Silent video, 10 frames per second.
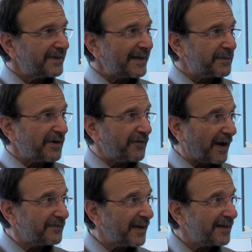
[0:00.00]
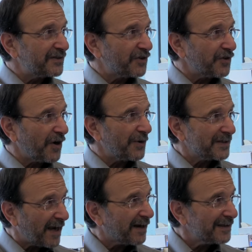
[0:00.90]
It takes about 5 days to know
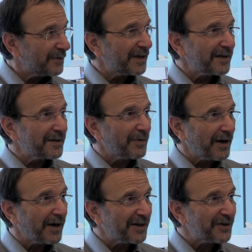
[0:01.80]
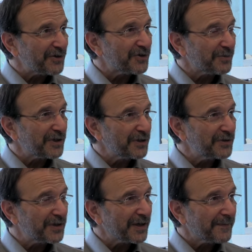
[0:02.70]
exactly what antibiotic you should be
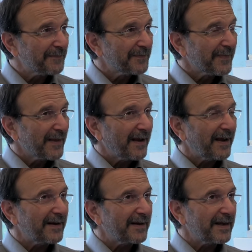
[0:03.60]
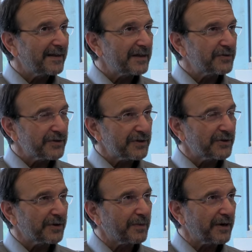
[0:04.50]
using. And this was a
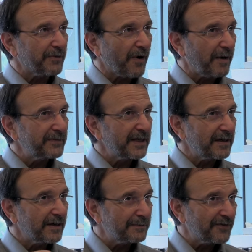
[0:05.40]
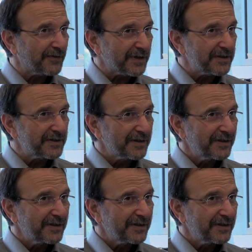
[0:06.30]
talk by Romney Humphreys.